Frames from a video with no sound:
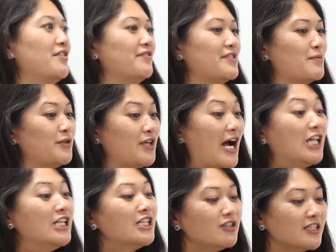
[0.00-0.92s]
on this boulder. I
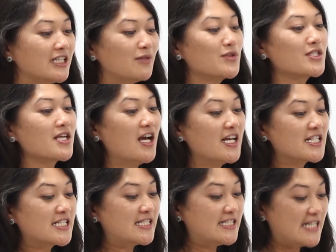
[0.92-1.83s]
literally was
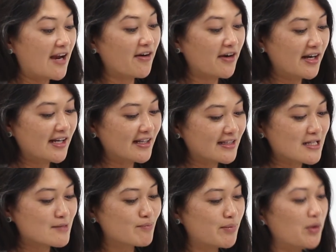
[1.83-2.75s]
staring at
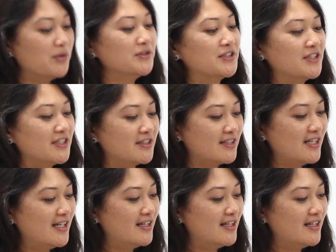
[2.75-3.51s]
this boulder